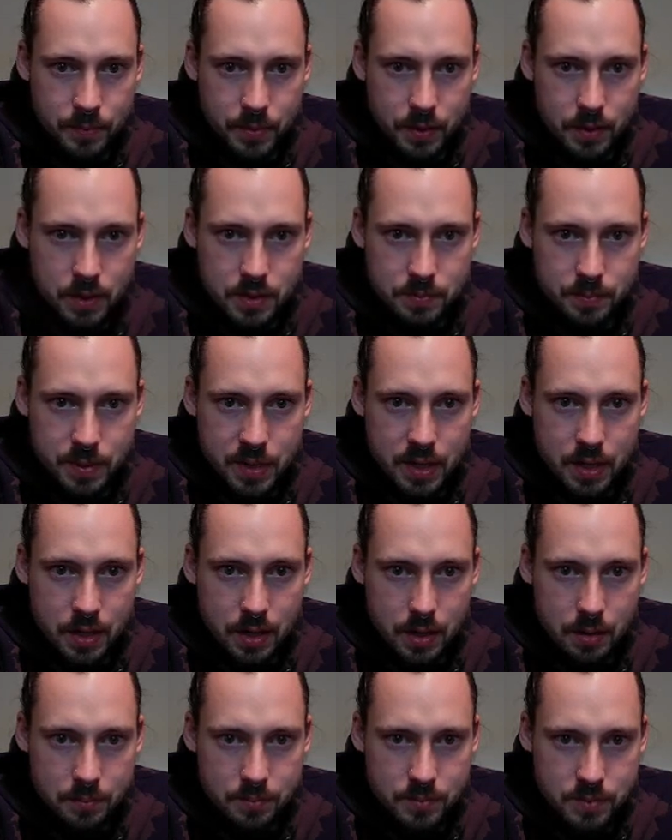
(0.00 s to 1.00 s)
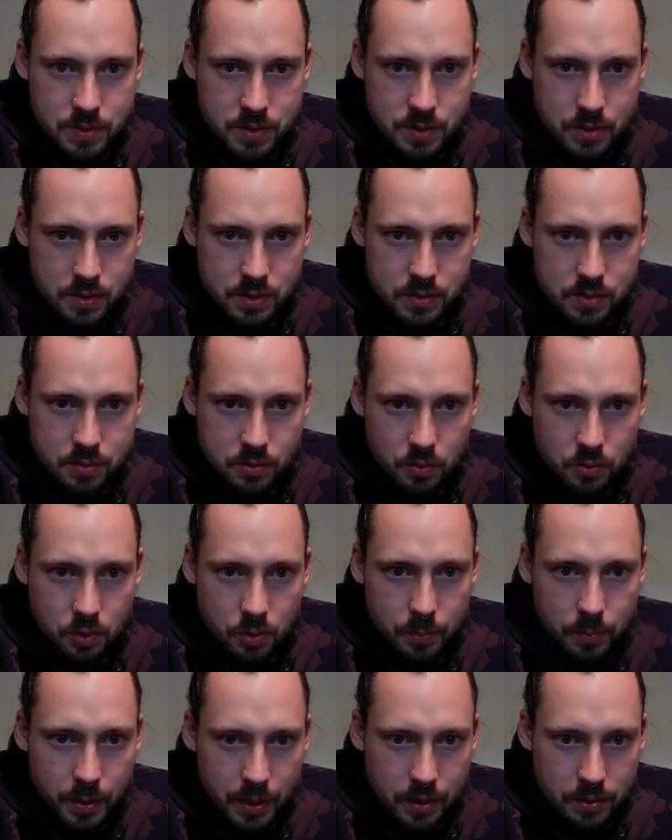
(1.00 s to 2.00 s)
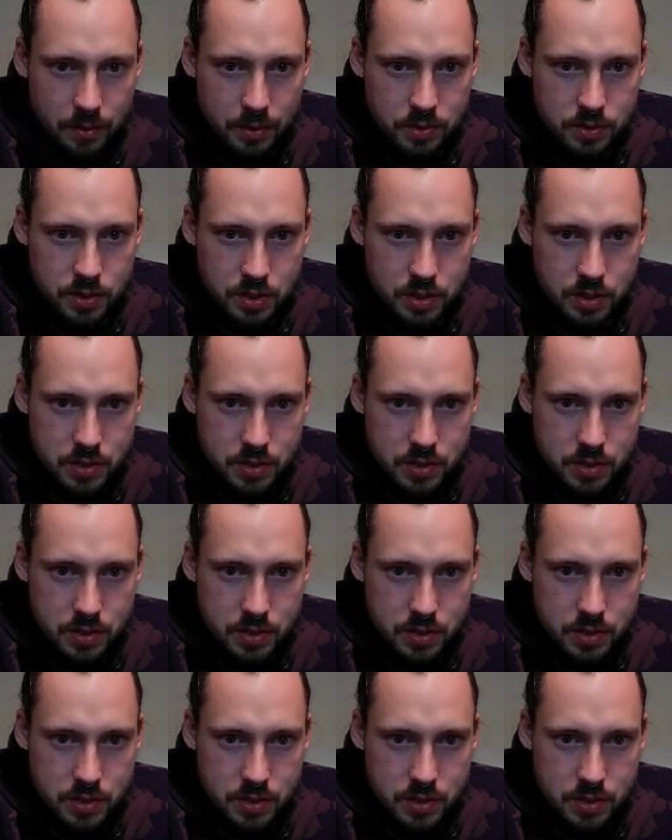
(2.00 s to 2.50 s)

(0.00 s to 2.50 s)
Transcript: This becomes a store, but I think she just